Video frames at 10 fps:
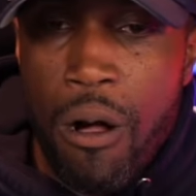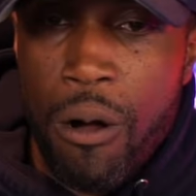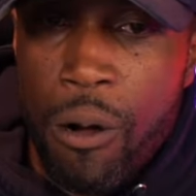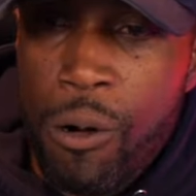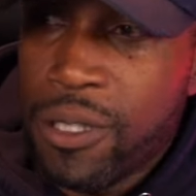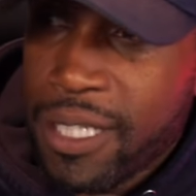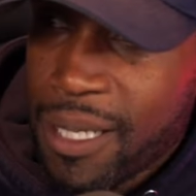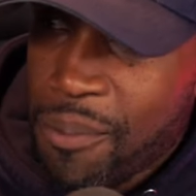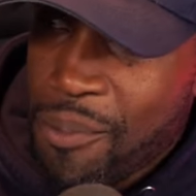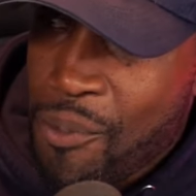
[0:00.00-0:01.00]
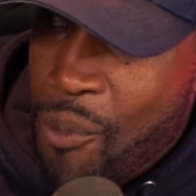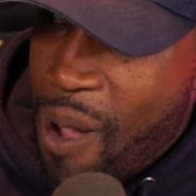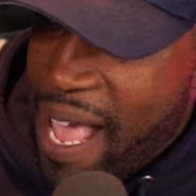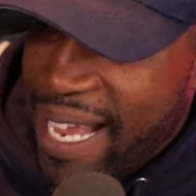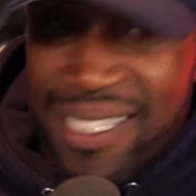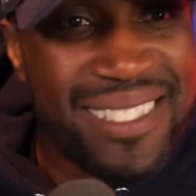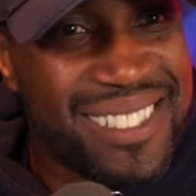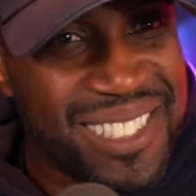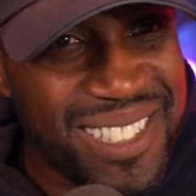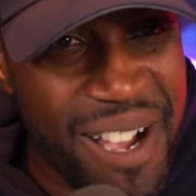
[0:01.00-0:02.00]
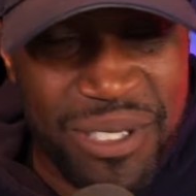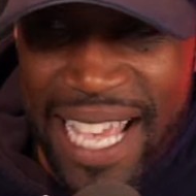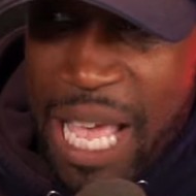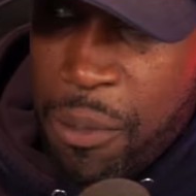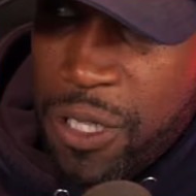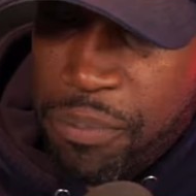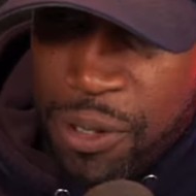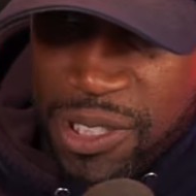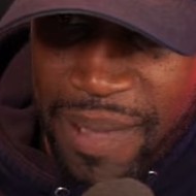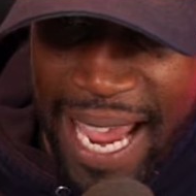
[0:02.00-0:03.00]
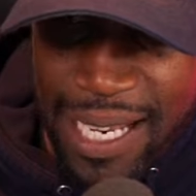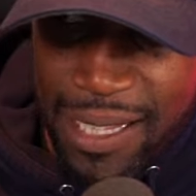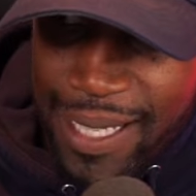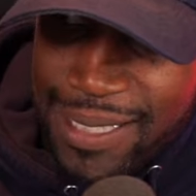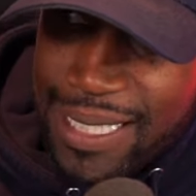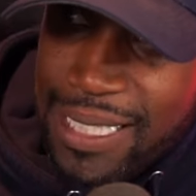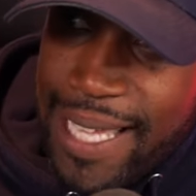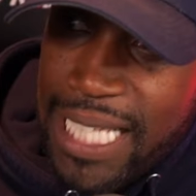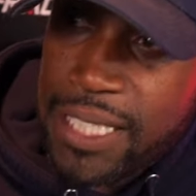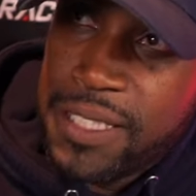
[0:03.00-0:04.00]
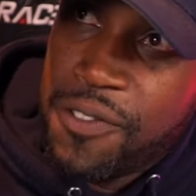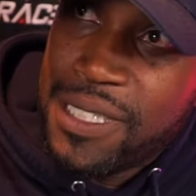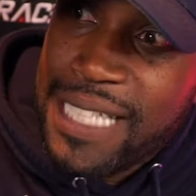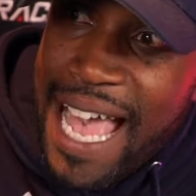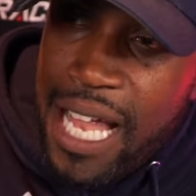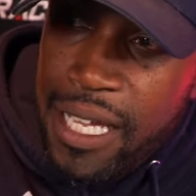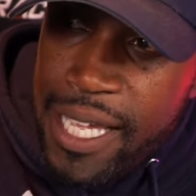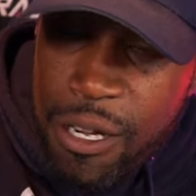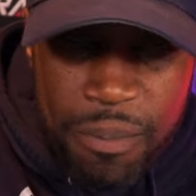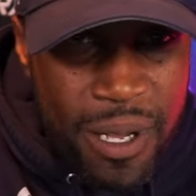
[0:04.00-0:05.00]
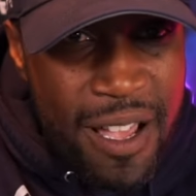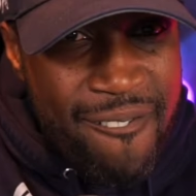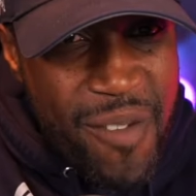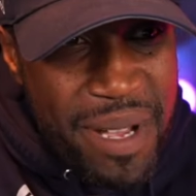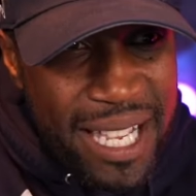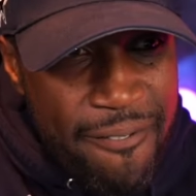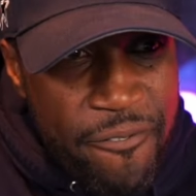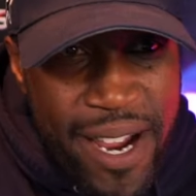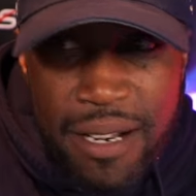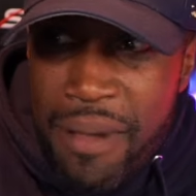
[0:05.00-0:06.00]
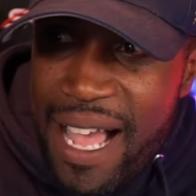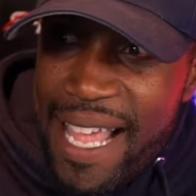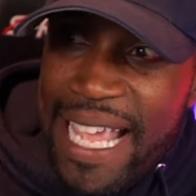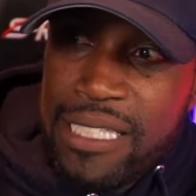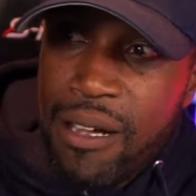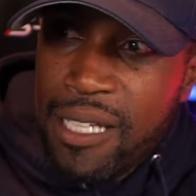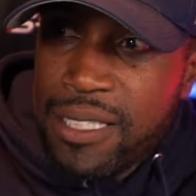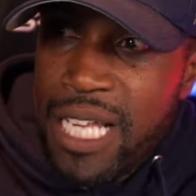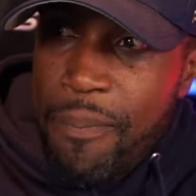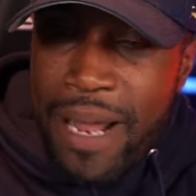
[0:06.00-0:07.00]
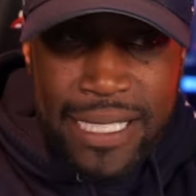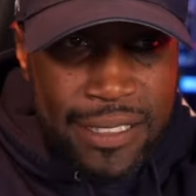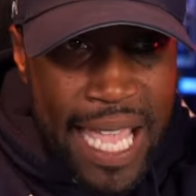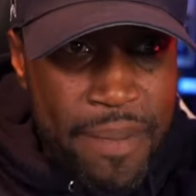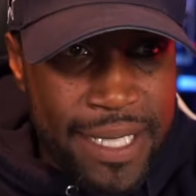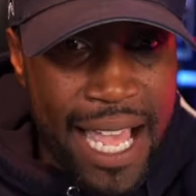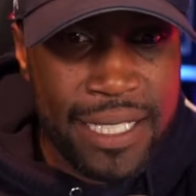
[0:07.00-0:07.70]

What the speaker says: Hold up, wait. So I was able to pull some analytics, and thanks for this alley-oop from a good friend of mine. He tossed it up, and I slammed it down.